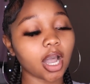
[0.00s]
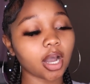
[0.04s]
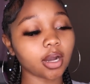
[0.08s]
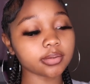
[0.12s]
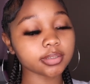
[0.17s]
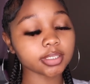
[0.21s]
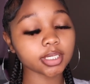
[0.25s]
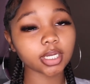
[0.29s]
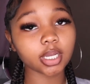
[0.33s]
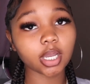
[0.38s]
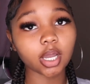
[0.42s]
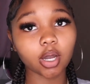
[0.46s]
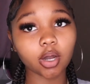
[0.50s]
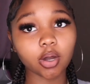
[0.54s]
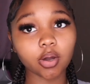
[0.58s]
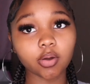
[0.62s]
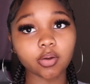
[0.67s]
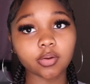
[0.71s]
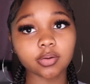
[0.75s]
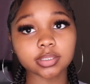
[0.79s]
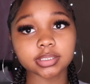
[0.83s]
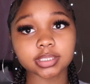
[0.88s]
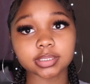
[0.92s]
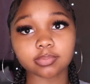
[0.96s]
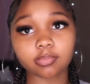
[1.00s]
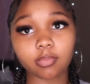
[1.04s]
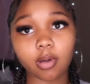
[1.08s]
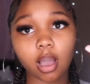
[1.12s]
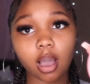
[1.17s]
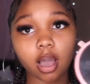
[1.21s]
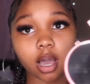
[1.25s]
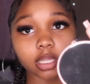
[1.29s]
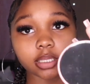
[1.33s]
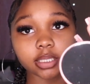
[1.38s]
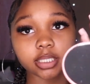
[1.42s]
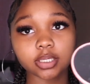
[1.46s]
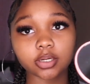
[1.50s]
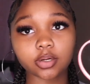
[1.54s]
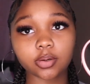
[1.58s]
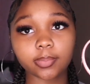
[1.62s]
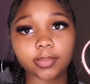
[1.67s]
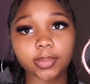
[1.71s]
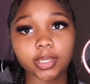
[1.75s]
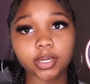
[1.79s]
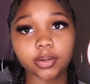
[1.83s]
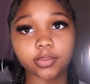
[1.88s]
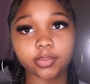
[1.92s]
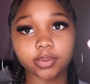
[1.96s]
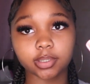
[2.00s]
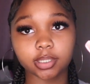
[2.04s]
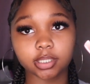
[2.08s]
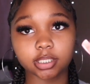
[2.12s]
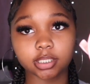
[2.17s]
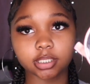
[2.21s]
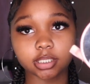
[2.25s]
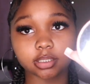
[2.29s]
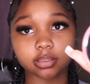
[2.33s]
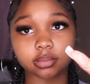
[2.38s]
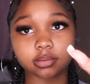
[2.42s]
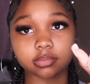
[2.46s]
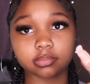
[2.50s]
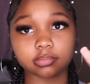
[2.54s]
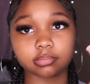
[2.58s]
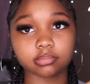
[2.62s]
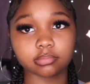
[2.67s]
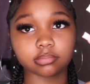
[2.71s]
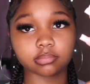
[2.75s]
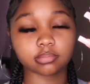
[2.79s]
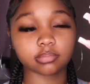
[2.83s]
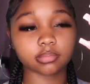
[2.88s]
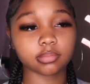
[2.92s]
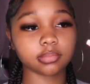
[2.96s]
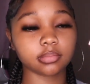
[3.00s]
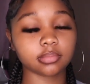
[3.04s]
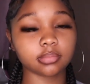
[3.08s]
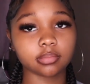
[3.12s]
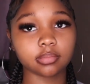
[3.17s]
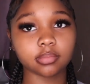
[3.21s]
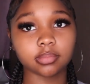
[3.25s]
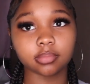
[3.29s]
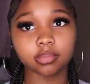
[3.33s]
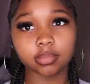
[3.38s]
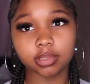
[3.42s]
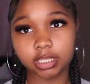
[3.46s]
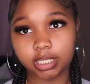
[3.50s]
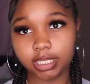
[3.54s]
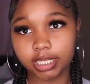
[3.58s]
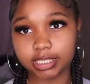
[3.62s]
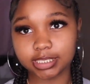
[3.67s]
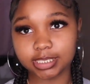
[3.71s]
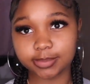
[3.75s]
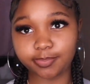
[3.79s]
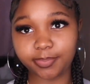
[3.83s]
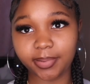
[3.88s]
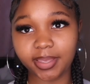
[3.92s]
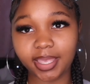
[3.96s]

on the go small little mirror it's